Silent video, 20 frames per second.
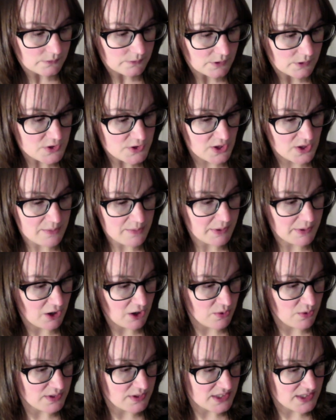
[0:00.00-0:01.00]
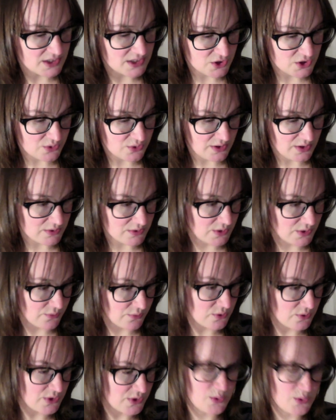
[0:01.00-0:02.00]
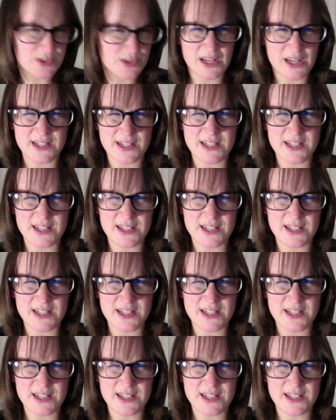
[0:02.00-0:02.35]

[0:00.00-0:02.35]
So they've been going since 2004. So what's that?